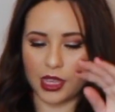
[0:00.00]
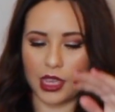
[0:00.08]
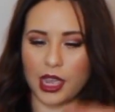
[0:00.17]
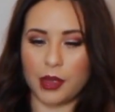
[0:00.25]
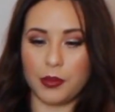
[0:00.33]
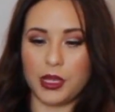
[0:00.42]

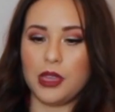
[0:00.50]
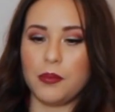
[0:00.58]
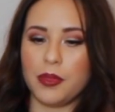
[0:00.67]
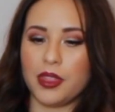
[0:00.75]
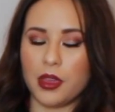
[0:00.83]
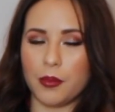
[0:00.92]
that I
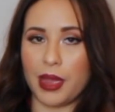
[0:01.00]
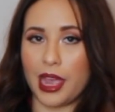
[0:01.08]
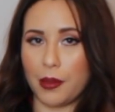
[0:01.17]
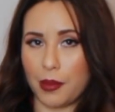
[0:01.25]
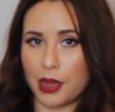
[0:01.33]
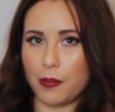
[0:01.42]
keep my
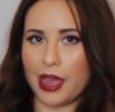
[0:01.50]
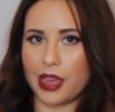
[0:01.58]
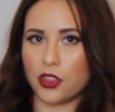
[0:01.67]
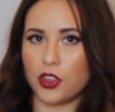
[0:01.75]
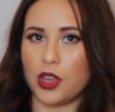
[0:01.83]
iPad back there,